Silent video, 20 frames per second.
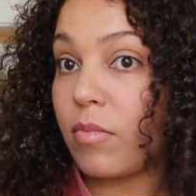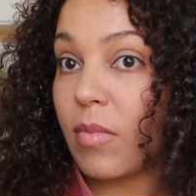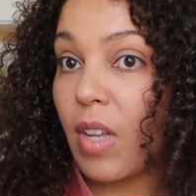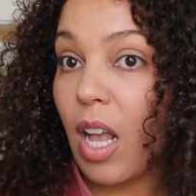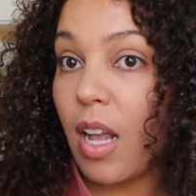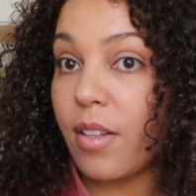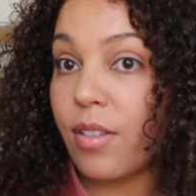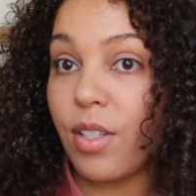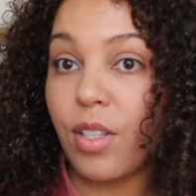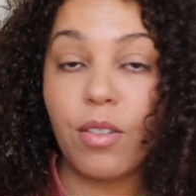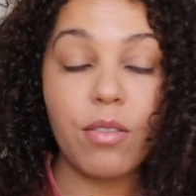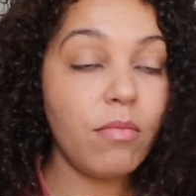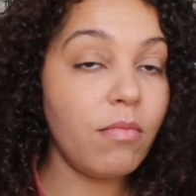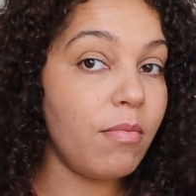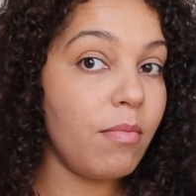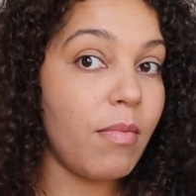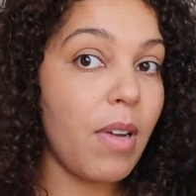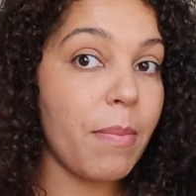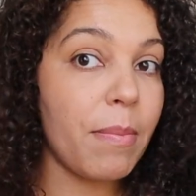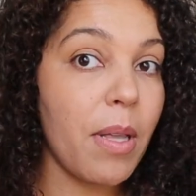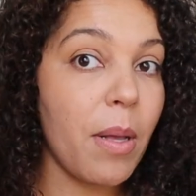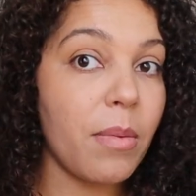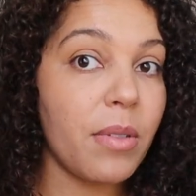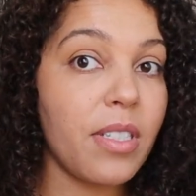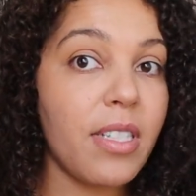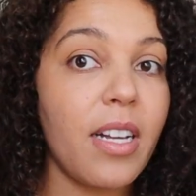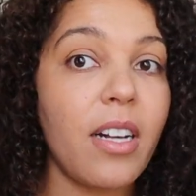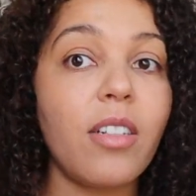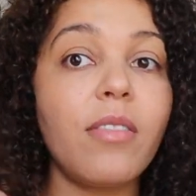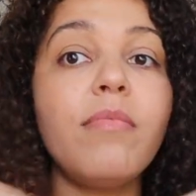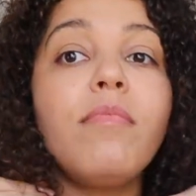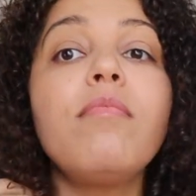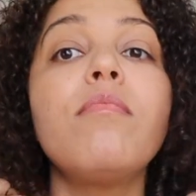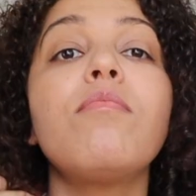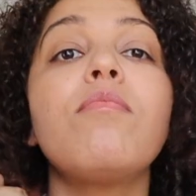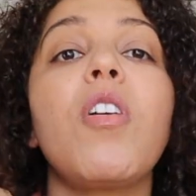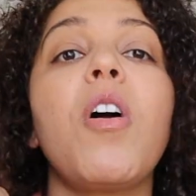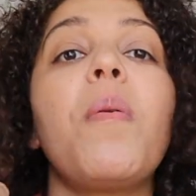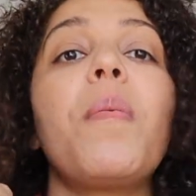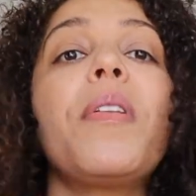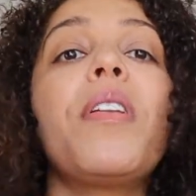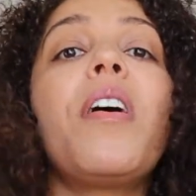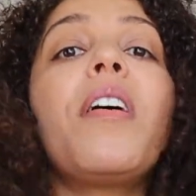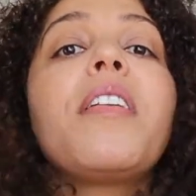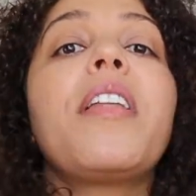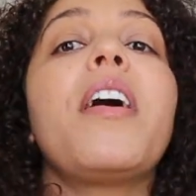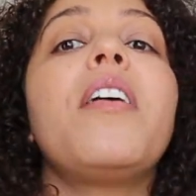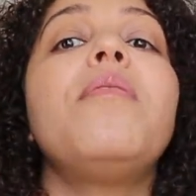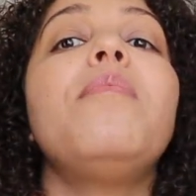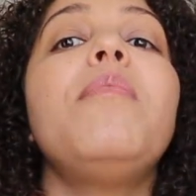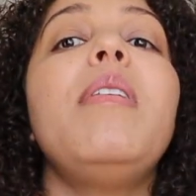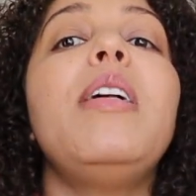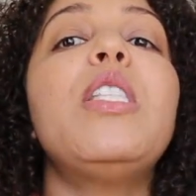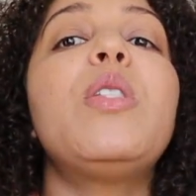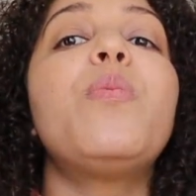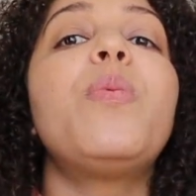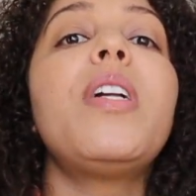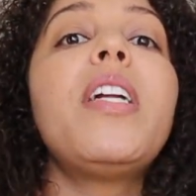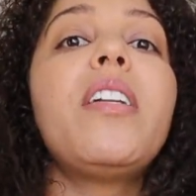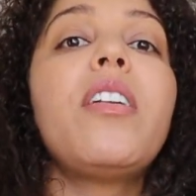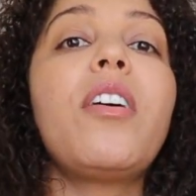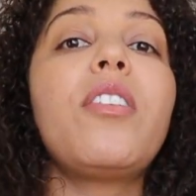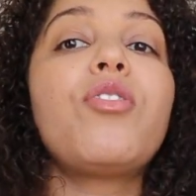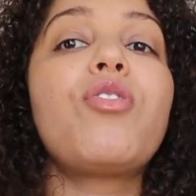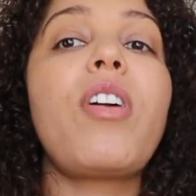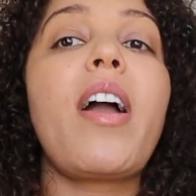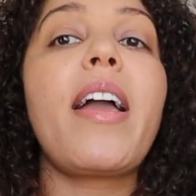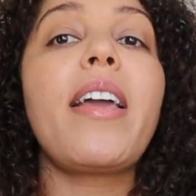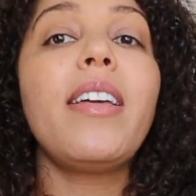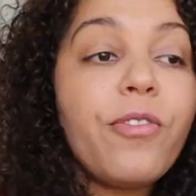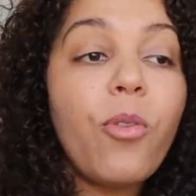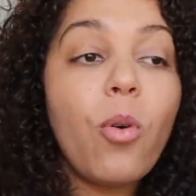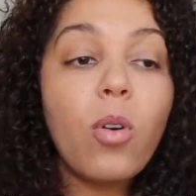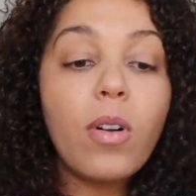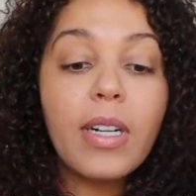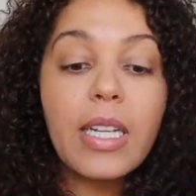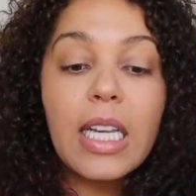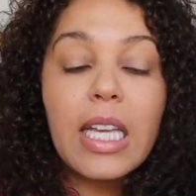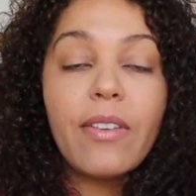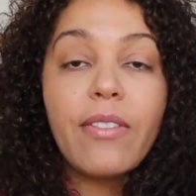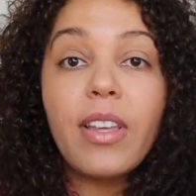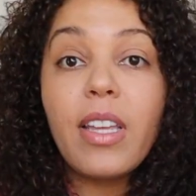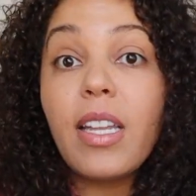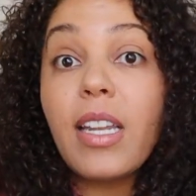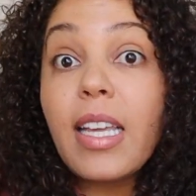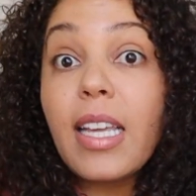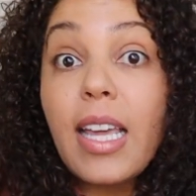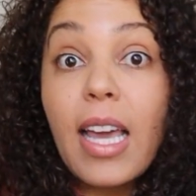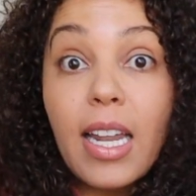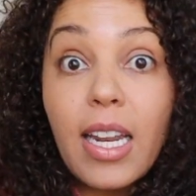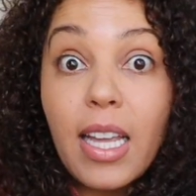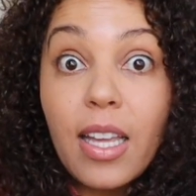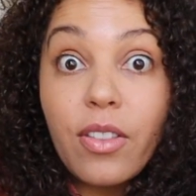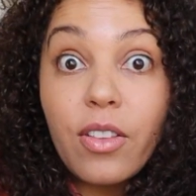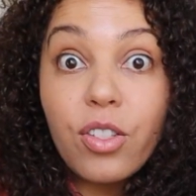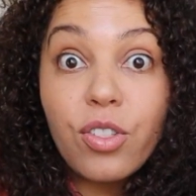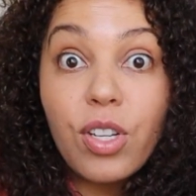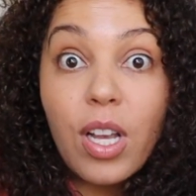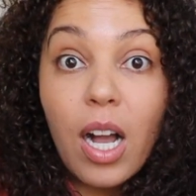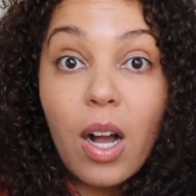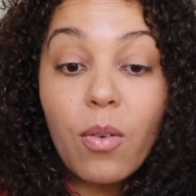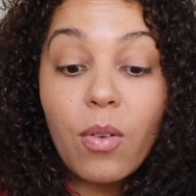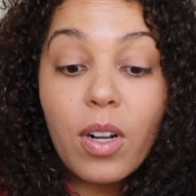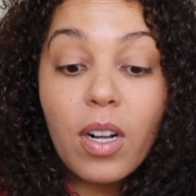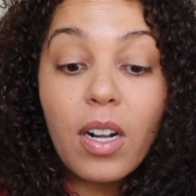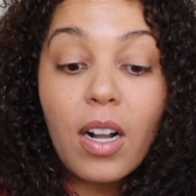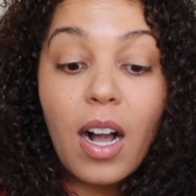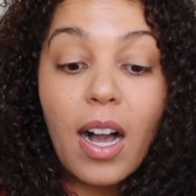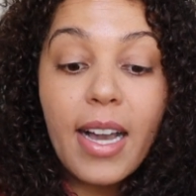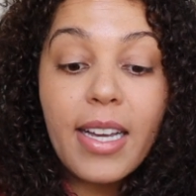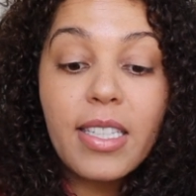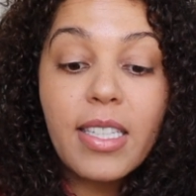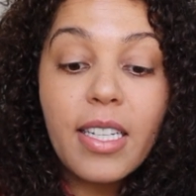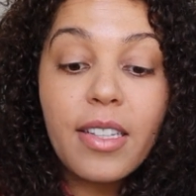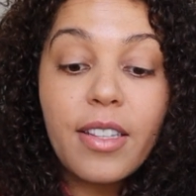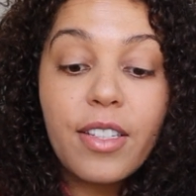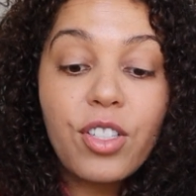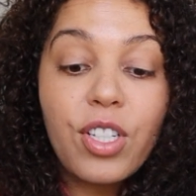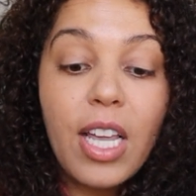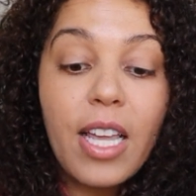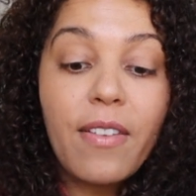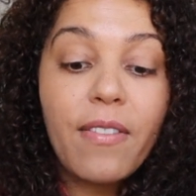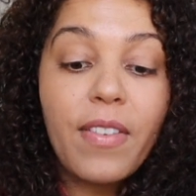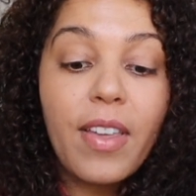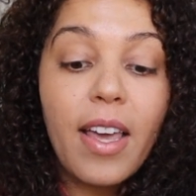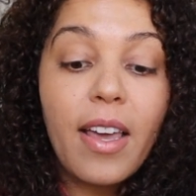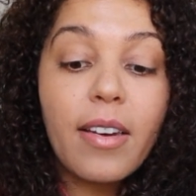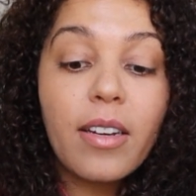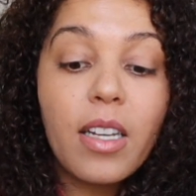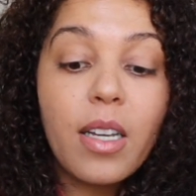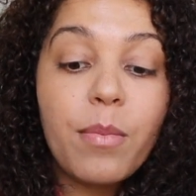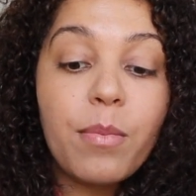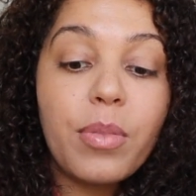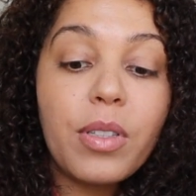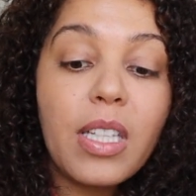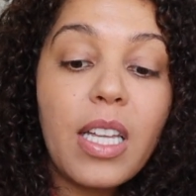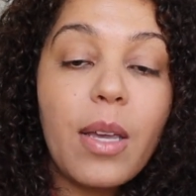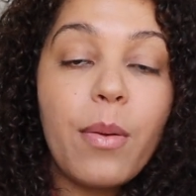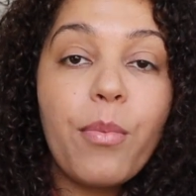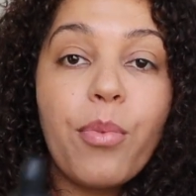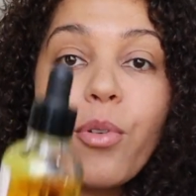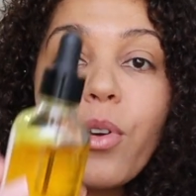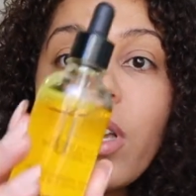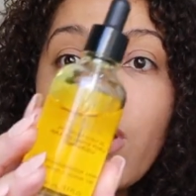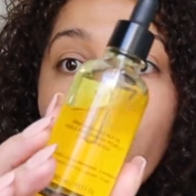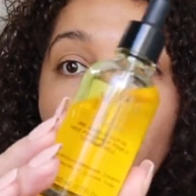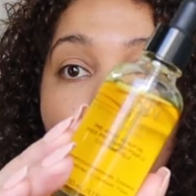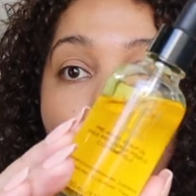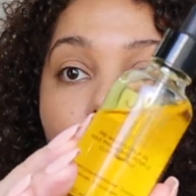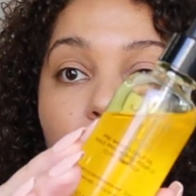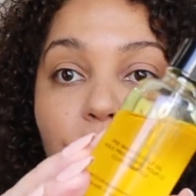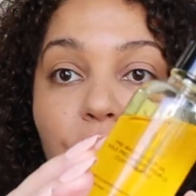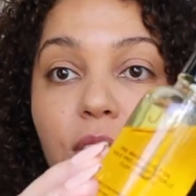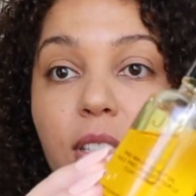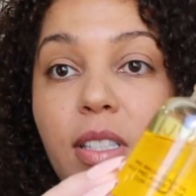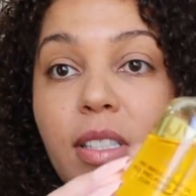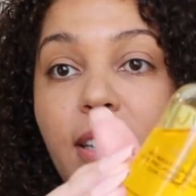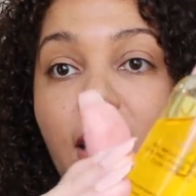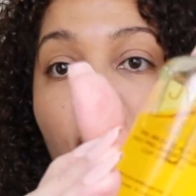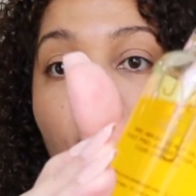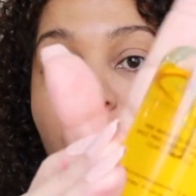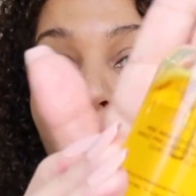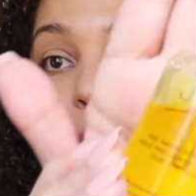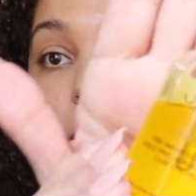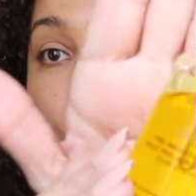as you might be able to tell. Probably not now. It's pretty darn dry. Before even getting in the shower, I did the JVN Complete Pre-Wash Scalp